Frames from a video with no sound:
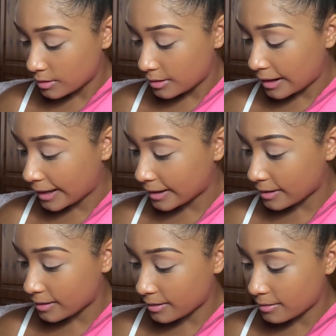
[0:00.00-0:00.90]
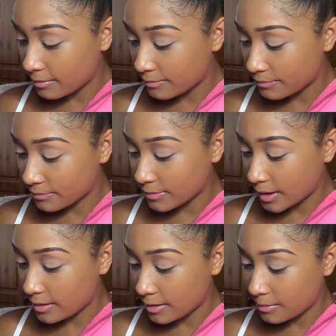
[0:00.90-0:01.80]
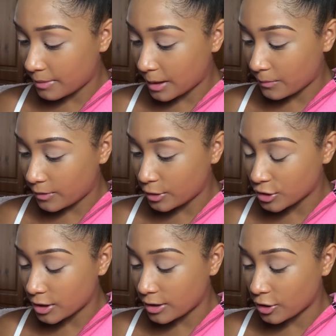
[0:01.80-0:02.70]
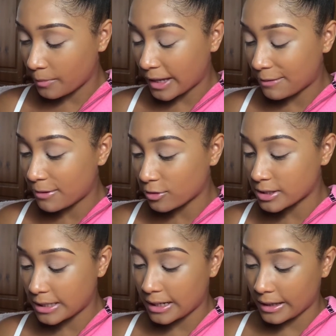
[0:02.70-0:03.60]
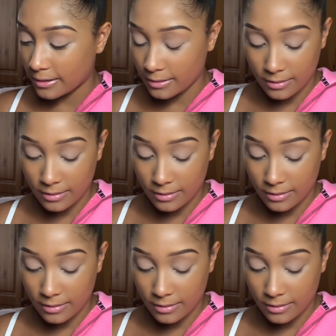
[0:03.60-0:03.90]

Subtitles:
Like, Makeup Revolution, you're making me look silly.